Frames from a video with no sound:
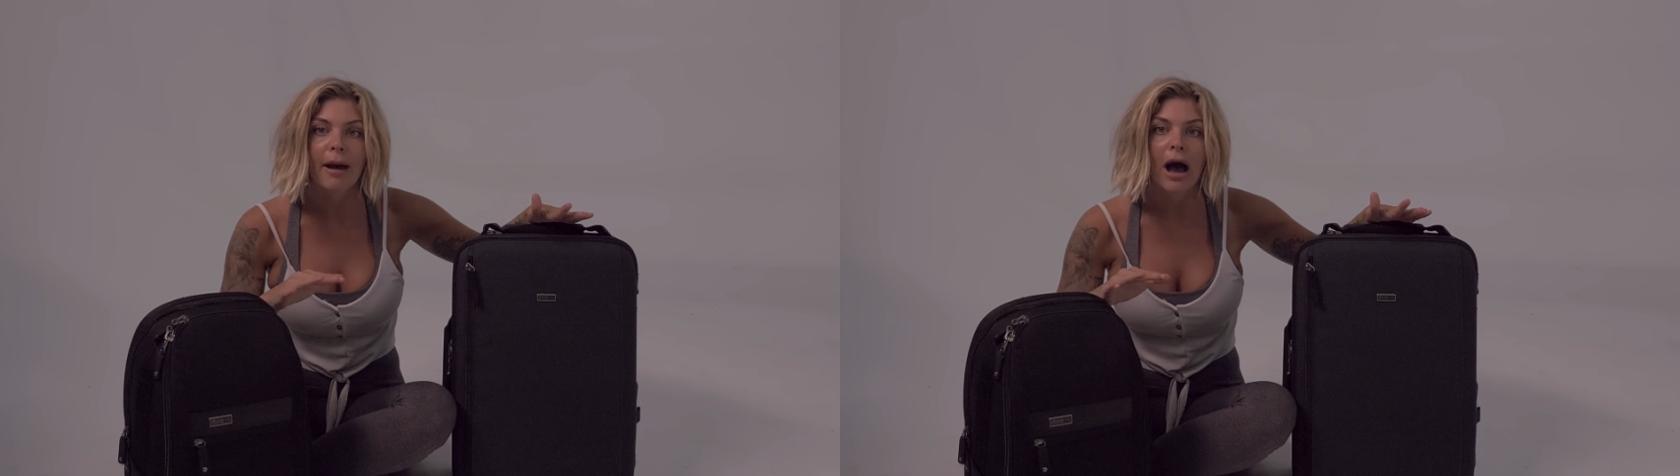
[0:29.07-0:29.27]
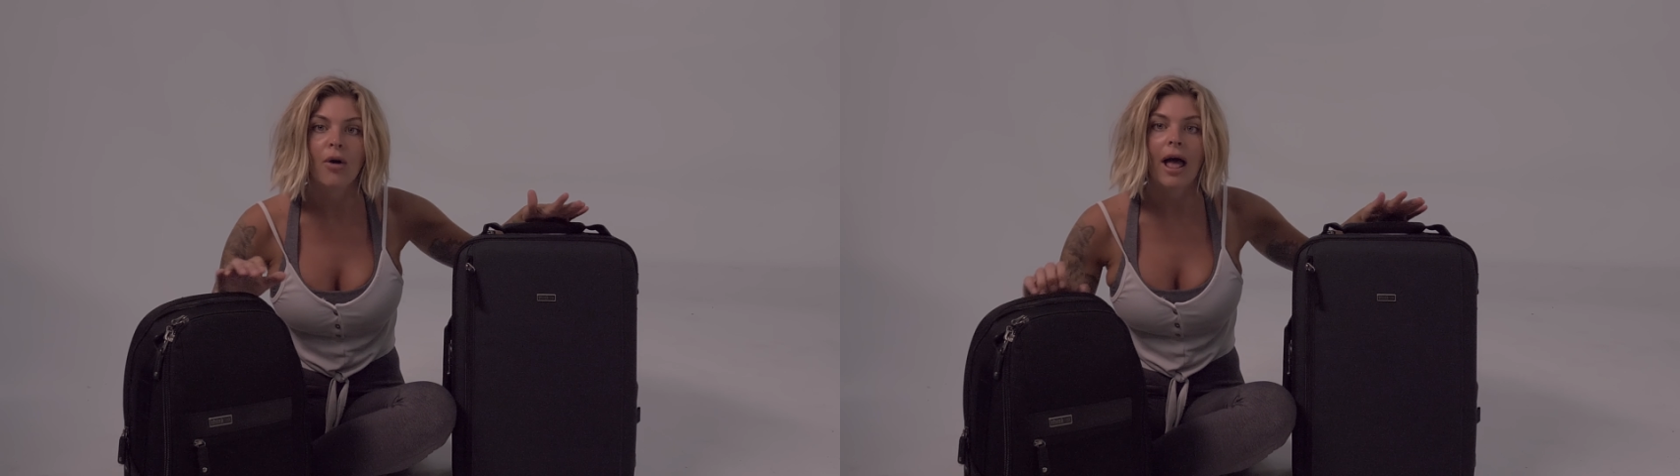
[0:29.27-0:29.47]

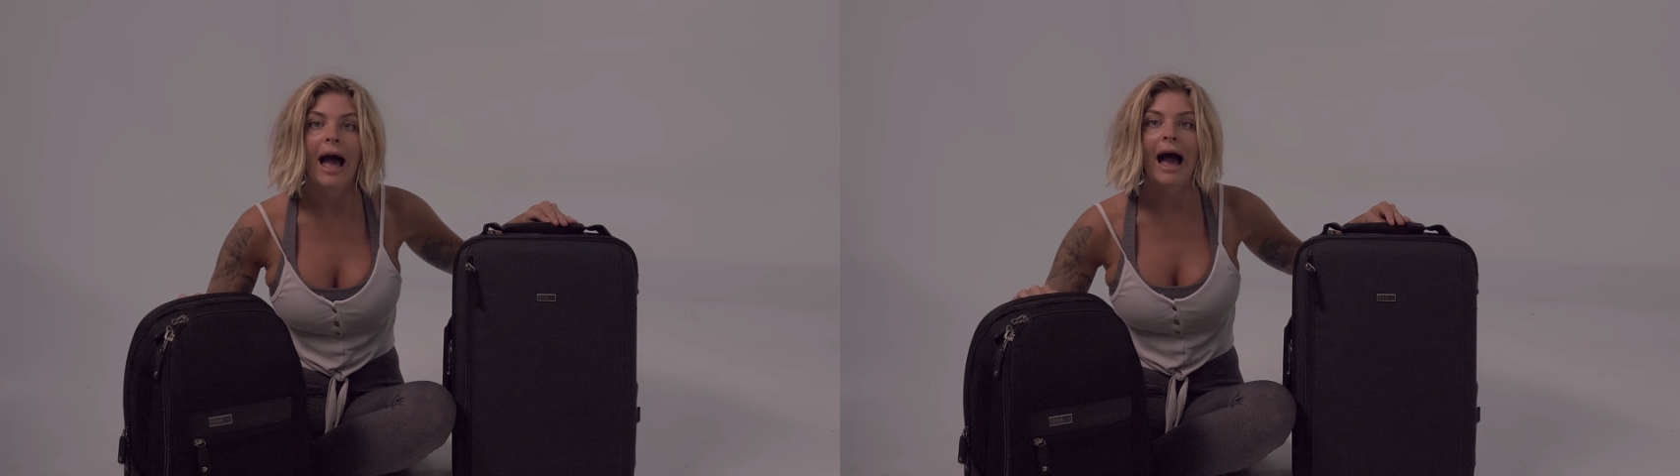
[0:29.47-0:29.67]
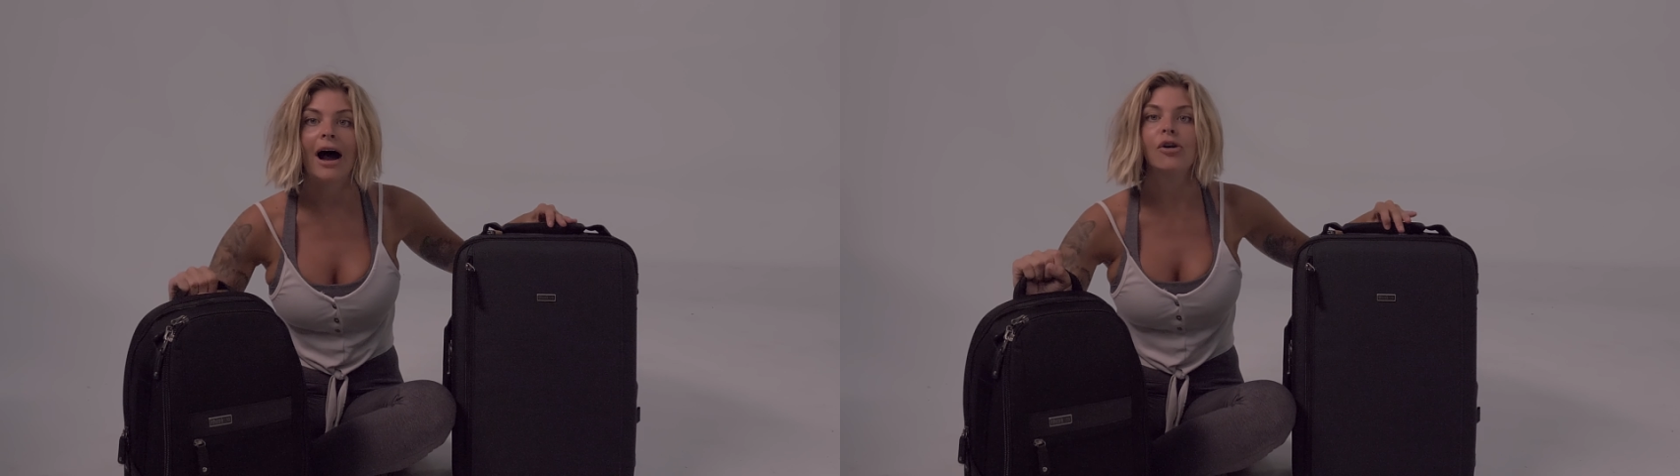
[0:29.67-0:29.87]
about
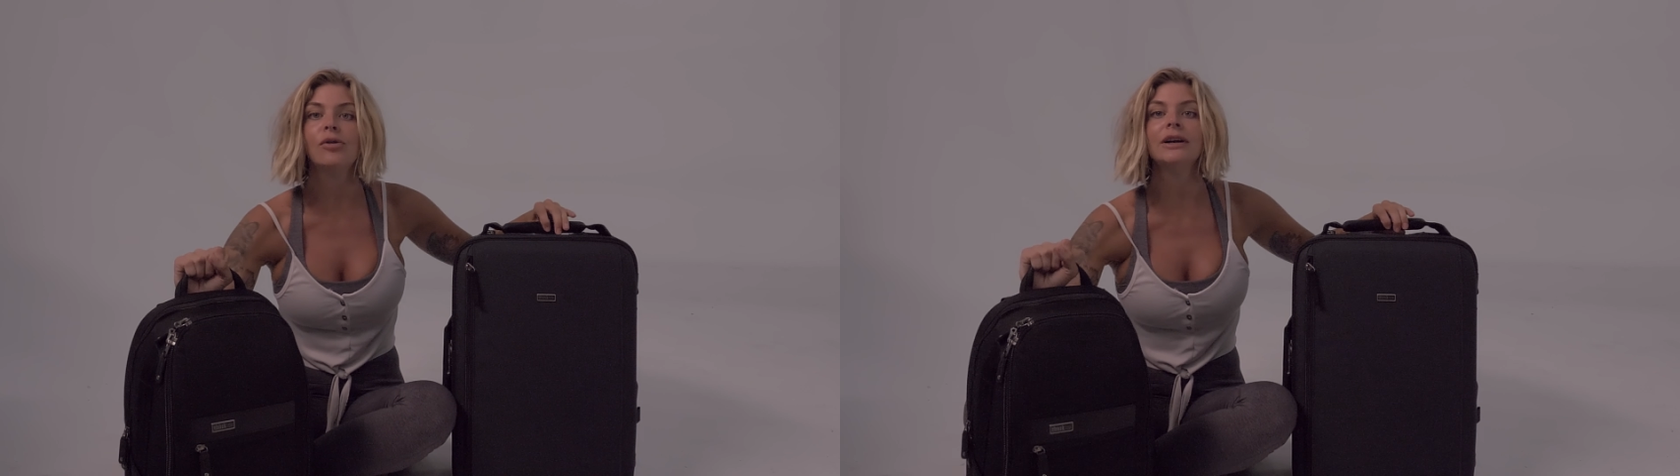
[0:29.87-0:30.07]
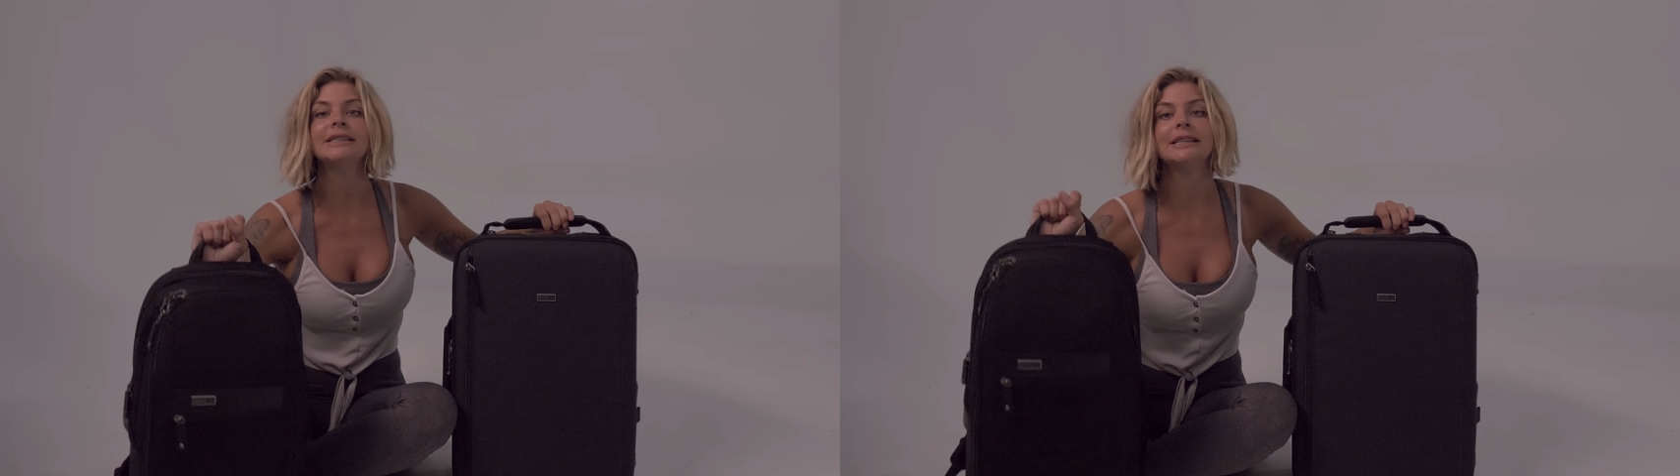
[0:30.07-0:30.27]

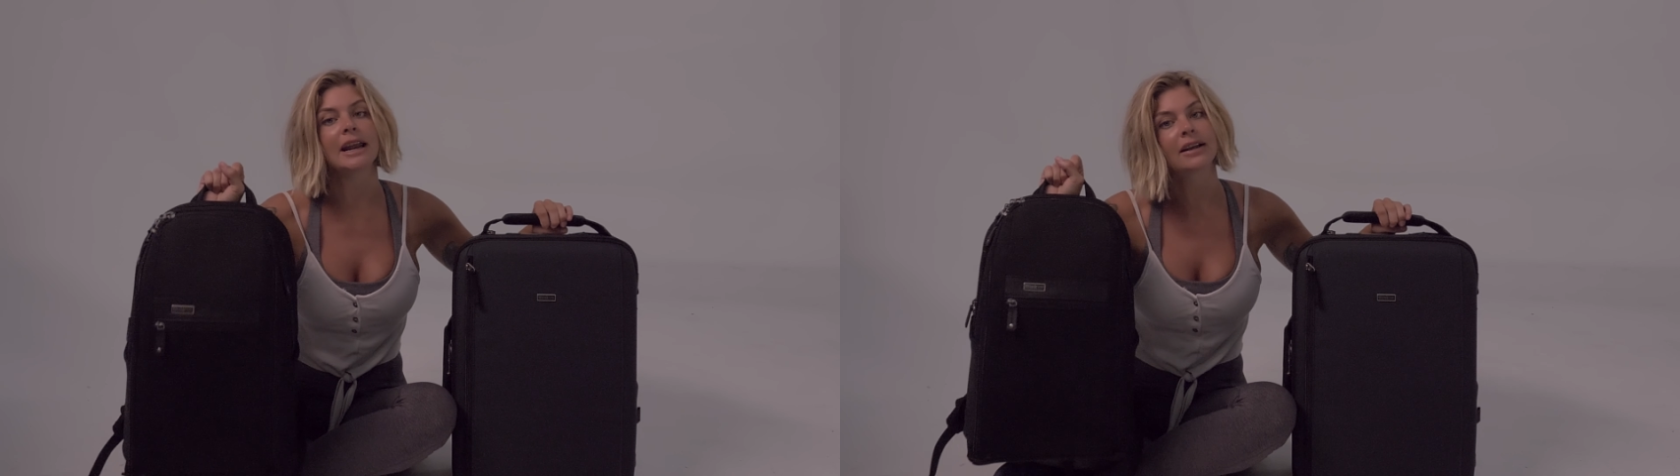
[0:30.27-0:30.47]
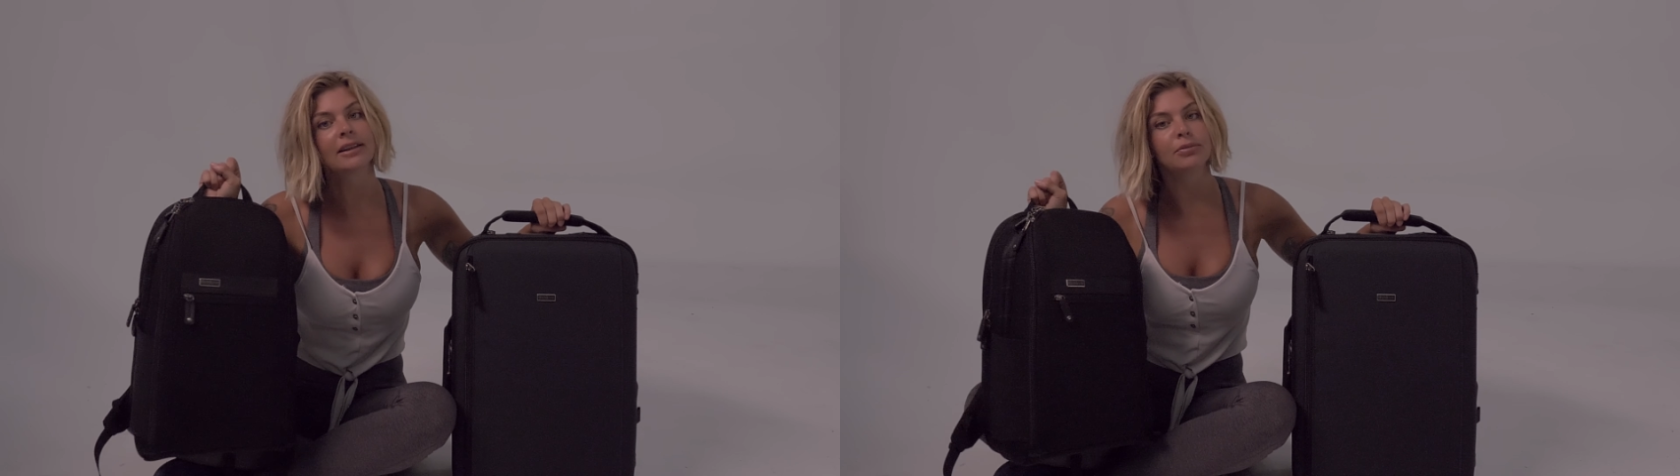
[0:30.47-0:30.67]
how
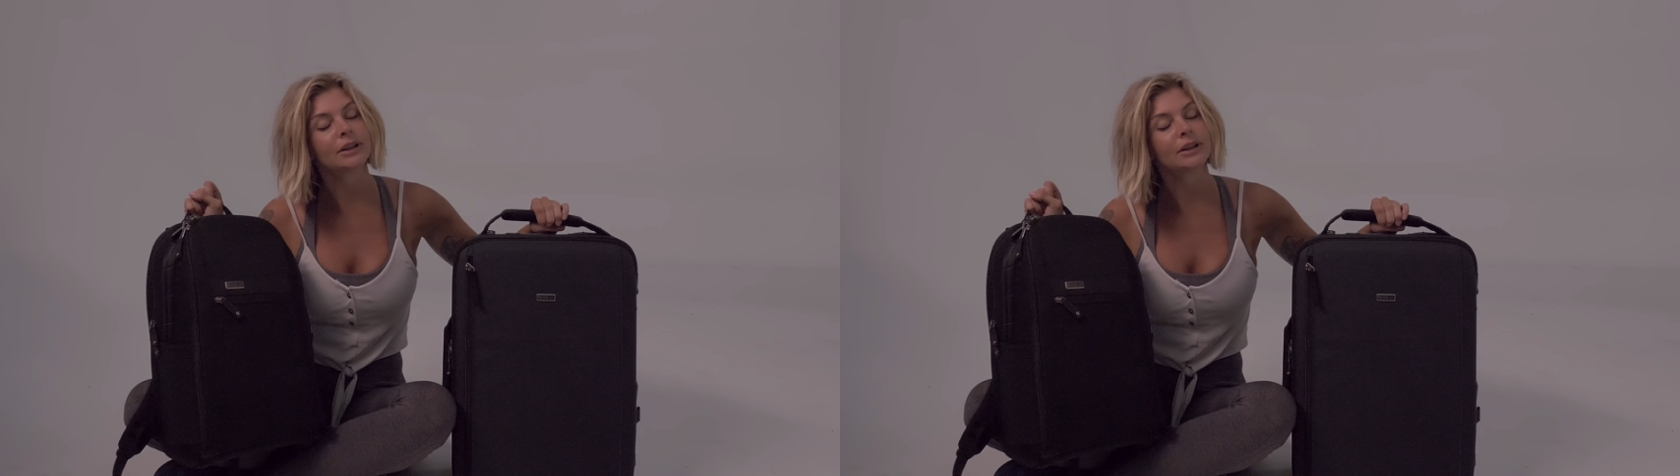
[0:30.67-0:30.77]
aesthetically